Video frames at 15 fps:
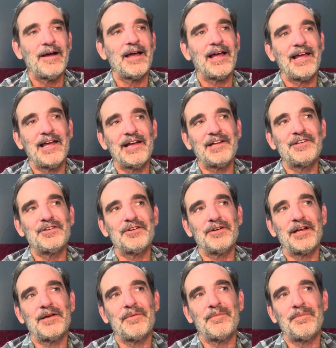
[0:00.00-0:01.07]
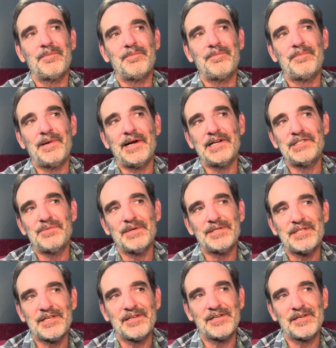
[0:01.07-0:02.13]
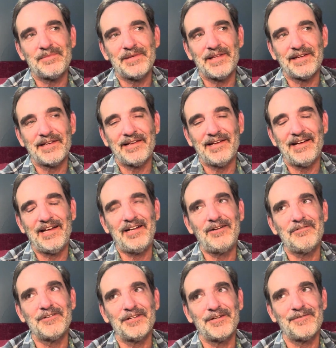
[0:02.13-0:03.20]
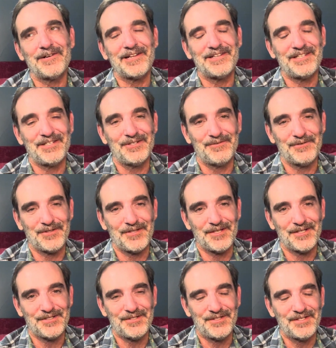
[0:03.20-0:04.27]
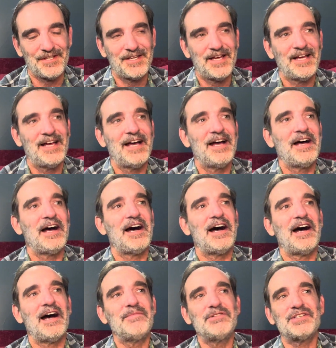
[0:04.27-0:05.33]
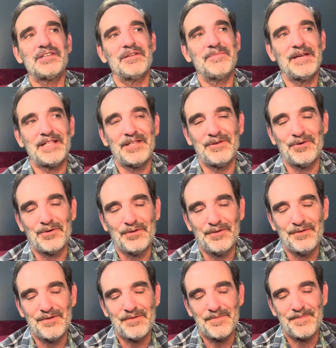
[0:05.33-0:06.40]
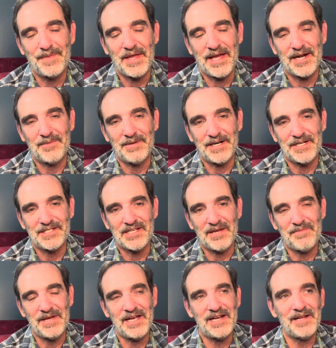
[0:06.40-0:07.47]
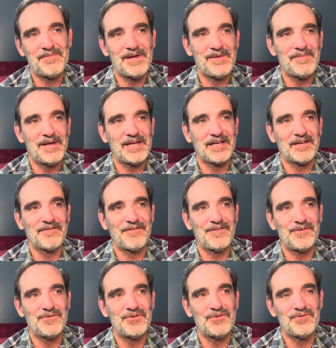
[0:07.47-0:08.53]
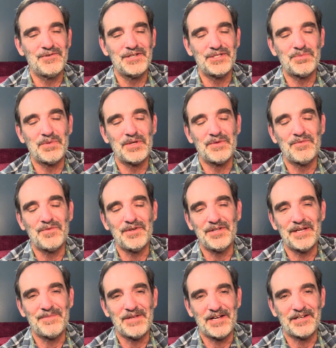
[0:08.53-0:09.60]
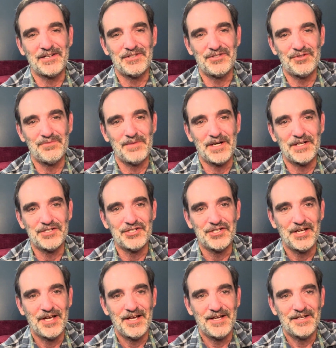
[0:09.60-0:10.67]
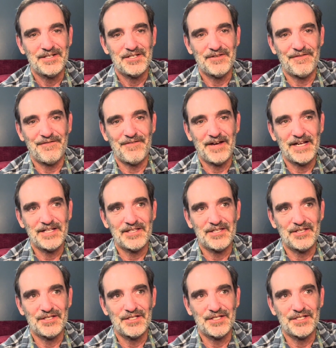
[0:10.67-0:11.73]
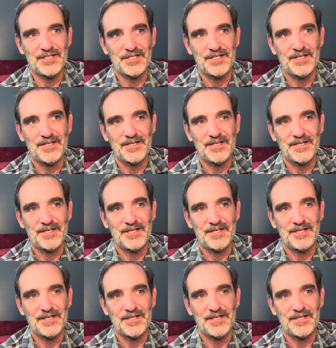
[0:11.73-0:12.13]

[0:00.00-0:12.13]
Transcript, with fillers: and your body's basically going to be like, I don't really want to deal with this. I'm just going to make the old antibodies I made. I may make a few new ones, but really I'm not going to do much to fight this